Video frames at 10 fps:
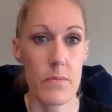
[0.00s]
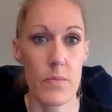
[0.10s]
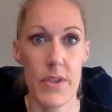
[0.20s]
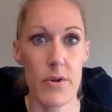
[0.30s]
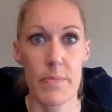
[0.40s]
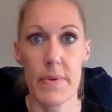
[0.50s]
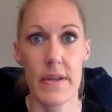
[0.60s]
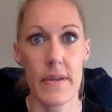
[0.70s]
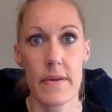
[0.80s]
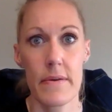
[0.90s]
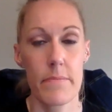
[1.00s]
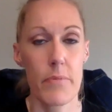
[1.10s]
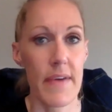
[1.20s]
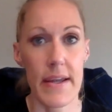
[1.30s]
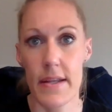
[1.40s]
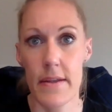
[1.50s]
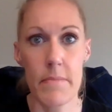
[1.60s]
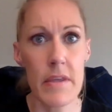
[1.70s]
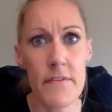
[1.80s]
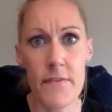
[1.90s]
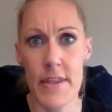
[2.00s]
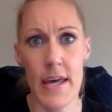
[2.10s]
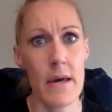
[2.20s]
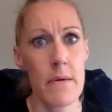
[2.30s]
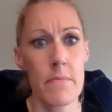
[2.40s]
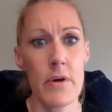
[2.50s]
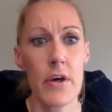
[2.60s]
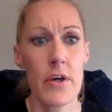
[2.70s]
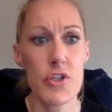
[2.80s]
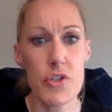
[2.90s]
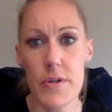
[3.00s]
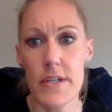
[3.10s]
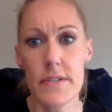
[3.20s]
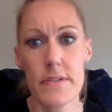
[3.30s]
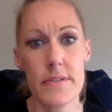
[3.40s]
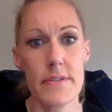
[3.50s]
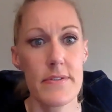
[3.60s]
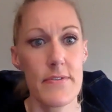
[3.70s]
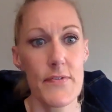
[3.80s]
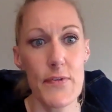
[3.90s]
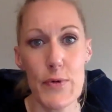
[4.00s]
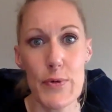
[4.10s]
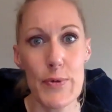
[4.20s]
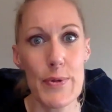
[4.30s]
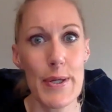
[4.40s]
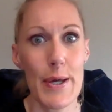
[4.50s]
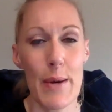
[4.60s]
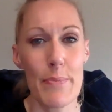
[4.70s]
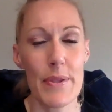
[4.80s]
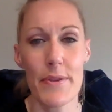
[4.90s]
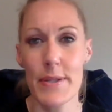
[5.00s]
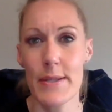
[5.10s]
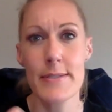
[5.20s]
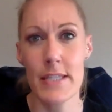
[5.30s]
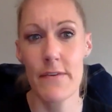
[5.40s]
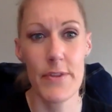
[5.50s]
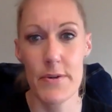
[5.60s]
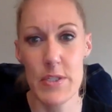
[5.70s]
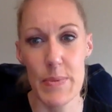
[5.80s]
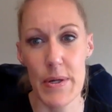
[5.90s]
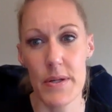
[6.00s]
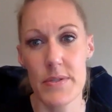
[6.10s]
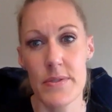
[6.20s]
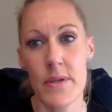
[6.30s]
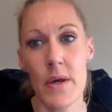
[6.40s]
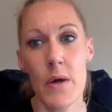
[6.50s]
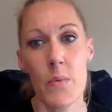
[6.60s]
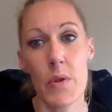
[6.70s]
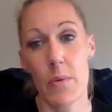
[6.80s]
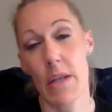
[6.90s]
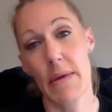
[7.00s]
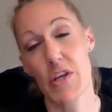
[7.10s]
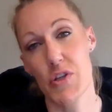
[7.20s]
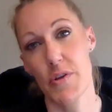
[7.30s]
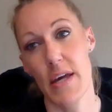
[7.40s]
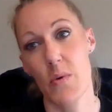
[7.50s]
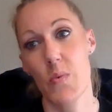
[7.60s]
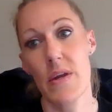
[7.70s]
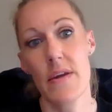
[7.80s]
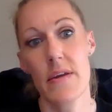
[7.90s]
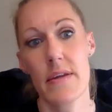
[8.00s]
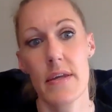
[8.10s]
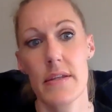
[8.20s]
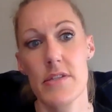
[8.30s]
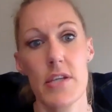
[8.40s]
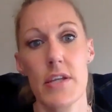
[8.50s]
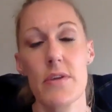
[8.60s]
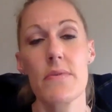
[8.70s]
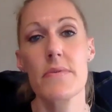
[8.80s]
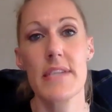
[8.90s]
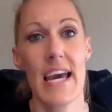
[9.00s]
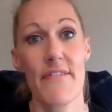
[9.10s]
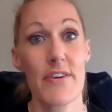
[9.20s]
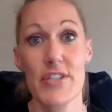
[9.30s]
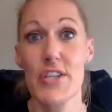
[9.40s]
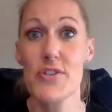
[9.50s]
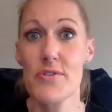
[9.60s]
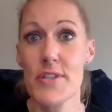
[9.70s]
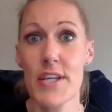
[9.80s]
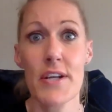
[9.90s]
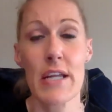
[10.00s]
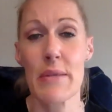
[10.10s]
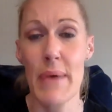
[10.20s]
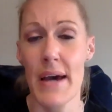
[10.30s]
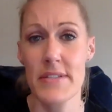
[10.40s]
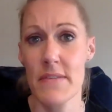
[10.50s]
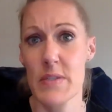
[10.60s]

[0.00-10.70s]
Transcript: Whether it be providing a meal for them, treats, food, little things to lift their spirits. Really want to make sure that we continue to have our teachers here in positive